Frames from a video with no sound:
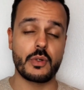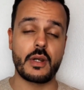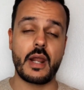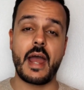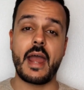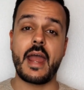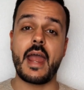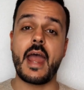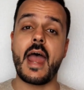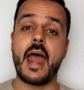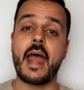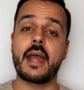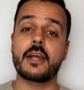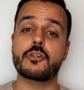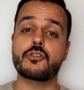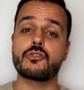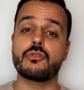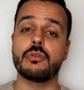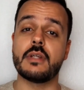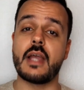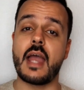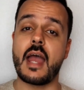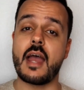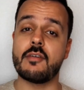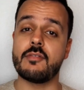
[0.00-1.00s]
I
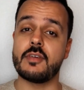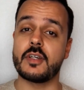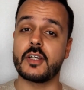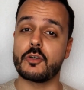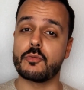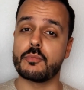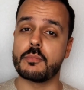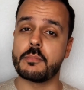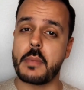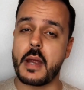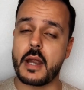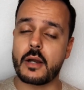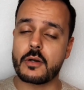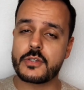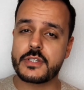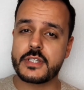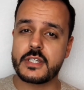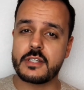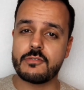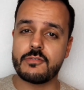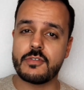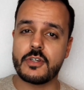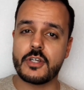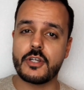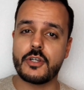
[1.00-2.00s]
actually have a
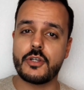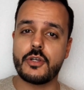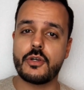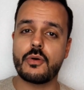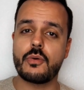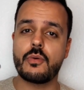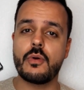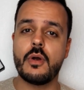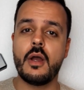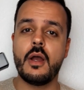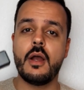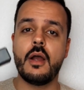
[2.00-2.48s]
comparison video